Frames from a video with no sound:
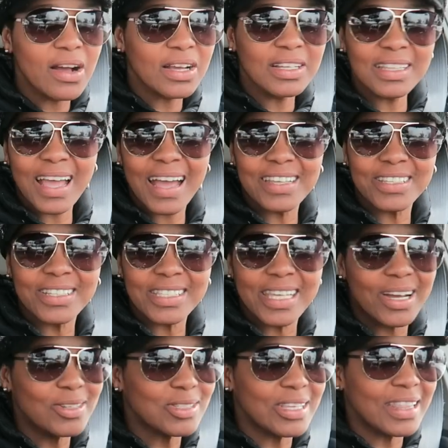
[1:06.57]
Uncle Nigel's
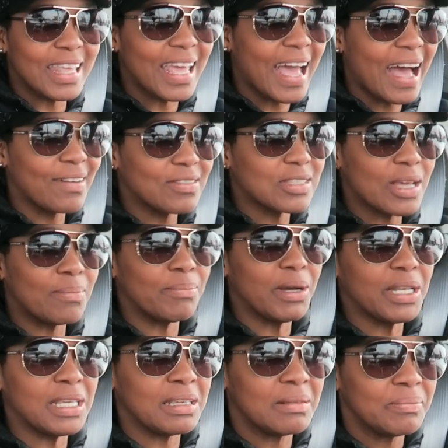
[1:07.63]
house and they have
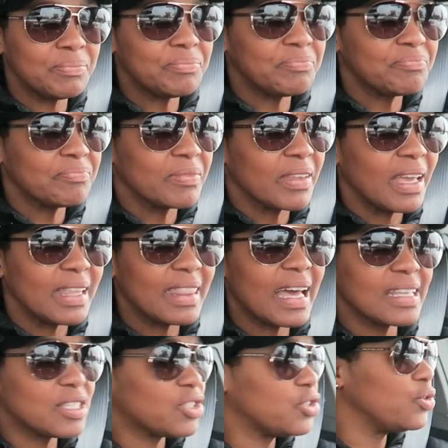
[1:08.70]
somebody
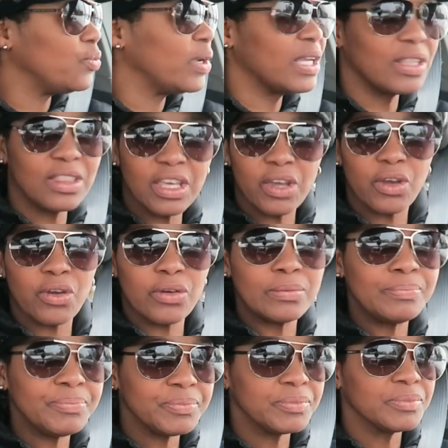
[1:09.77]
that's doing their
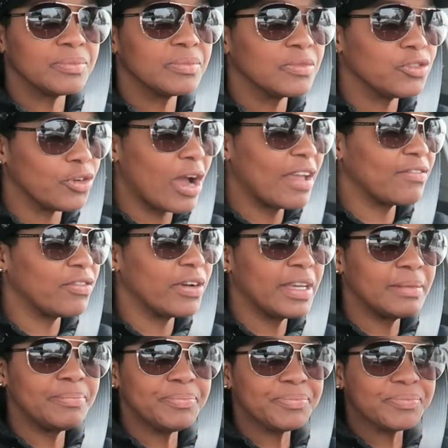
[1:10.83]

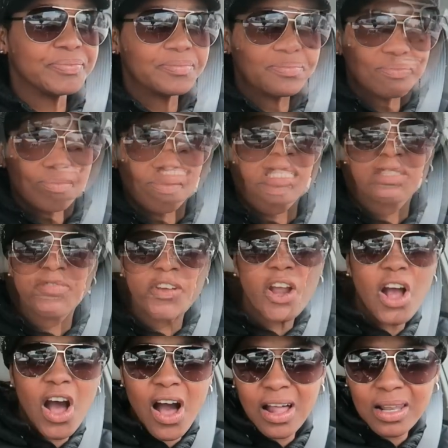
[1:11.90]
driveway. This is for
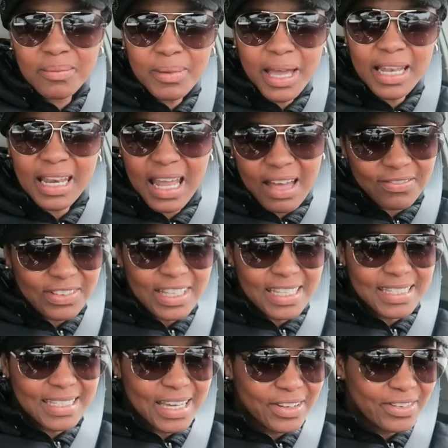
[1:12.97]
all of my
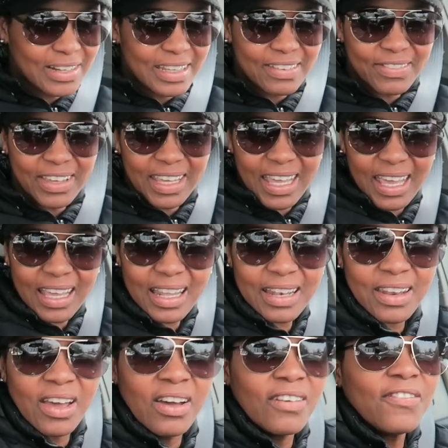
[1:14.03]
lovelies that are living
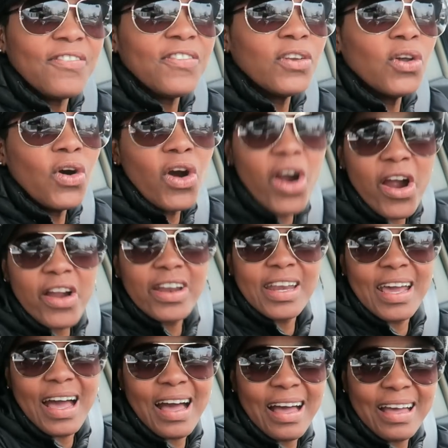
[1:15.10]
in
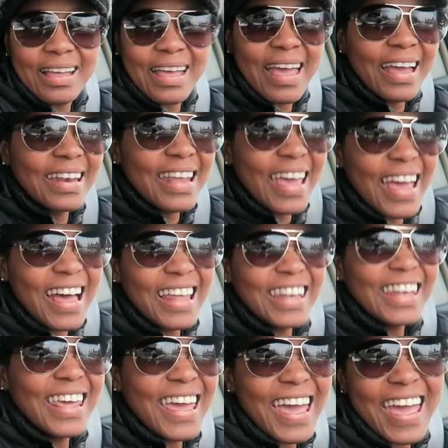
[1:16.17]
Florida and
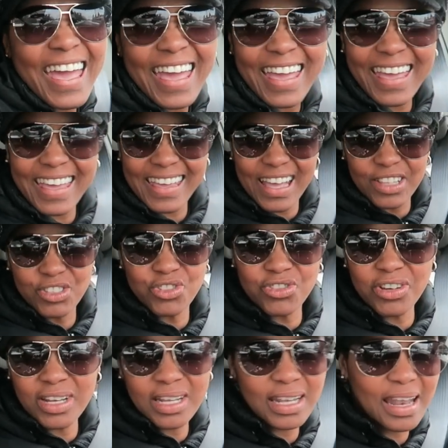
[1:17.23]
L A and
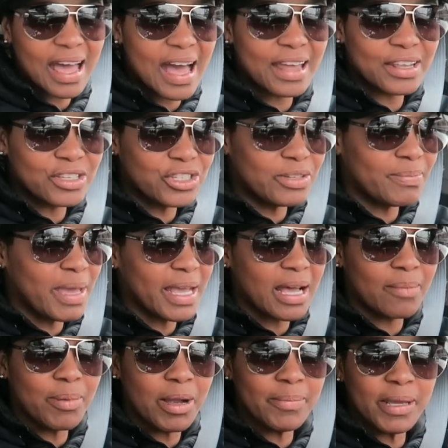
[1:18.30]
Trinidad and
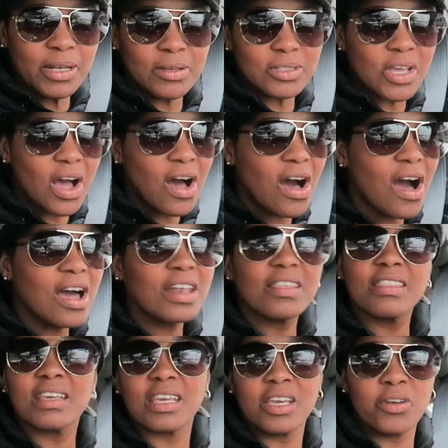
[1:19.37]
Jamaica, Barbados, all
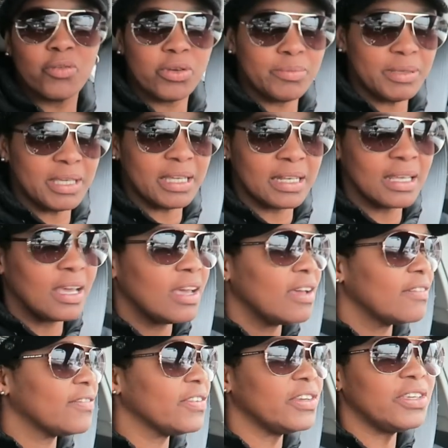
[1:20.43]
of the Caribbean,
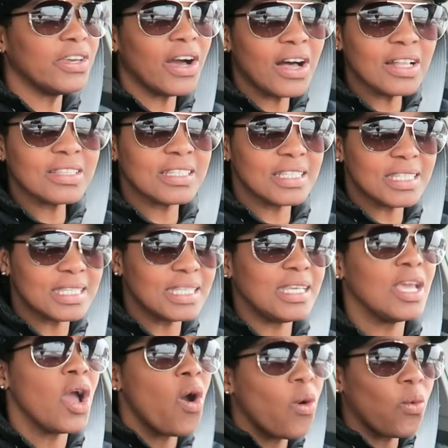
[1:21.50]
for y'all to
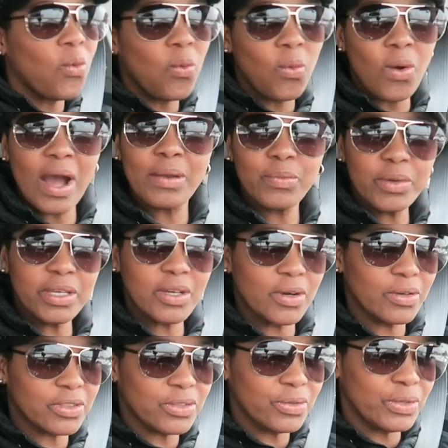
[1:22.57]
see what we
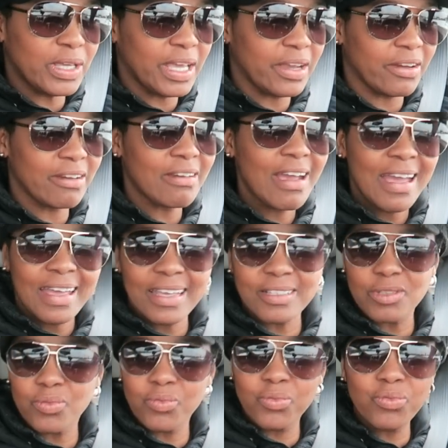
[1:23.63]
go through here.
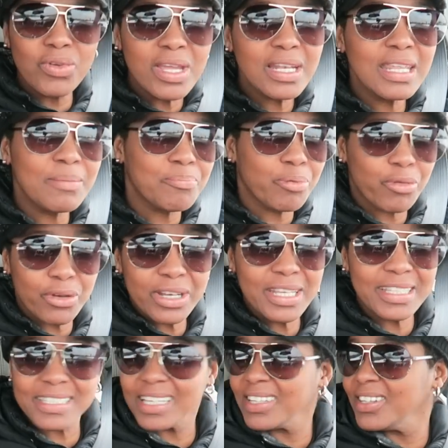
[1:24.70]
It's really
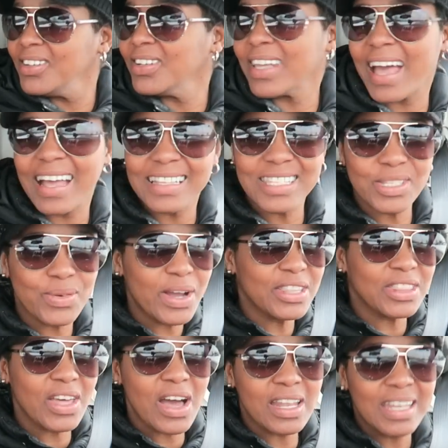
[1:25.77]
pretty to look at. So
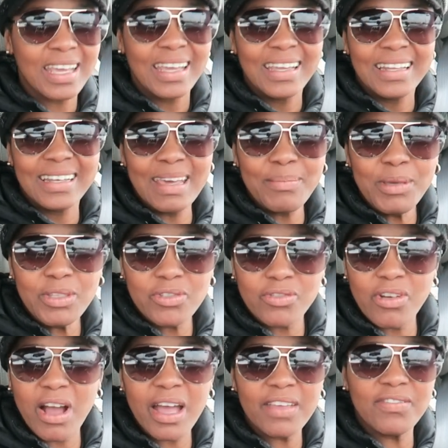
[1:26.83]
I thought, let me
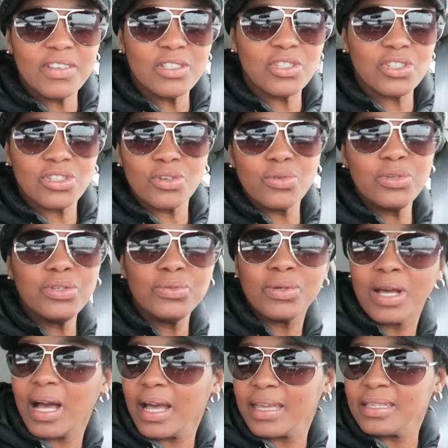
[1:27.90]
drive and show you
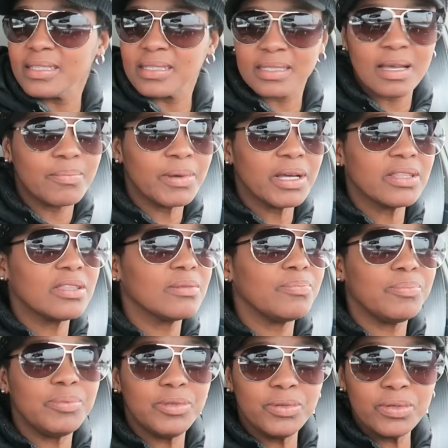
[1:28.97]
guys some of the
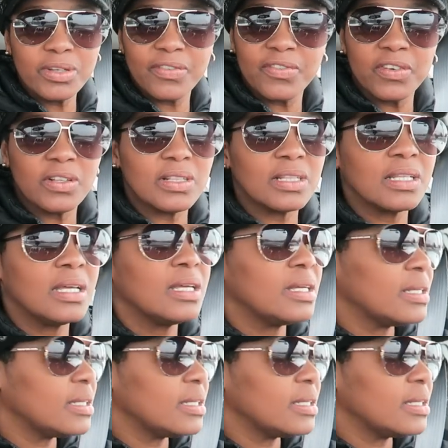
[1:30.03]
beautiful,